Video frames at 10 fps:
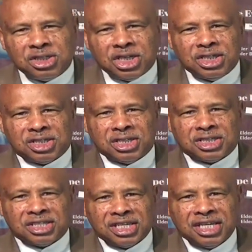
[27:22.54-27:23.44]

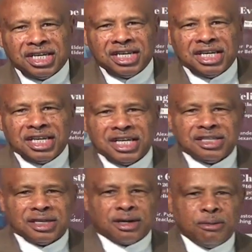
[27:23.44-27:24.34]
Jesus
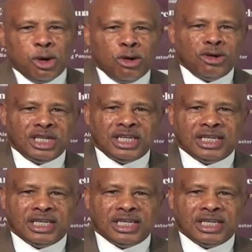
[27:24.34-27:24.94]
to come on in.